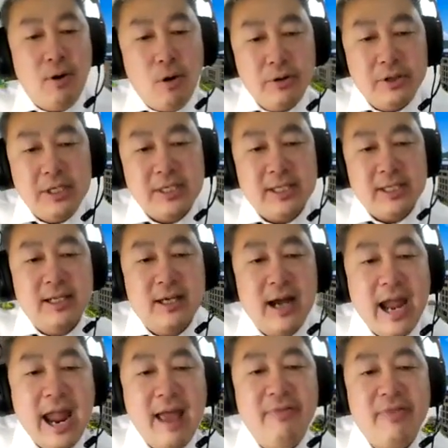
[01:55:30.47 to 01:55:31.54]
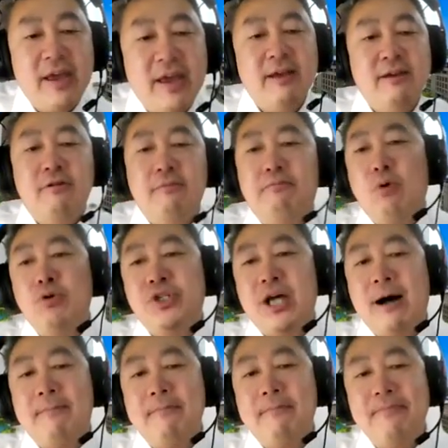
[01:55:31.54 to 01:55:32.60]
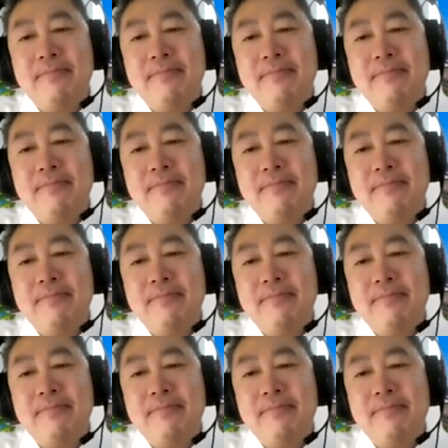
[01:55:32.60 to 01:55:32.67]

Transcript: all this data and then it will boost up.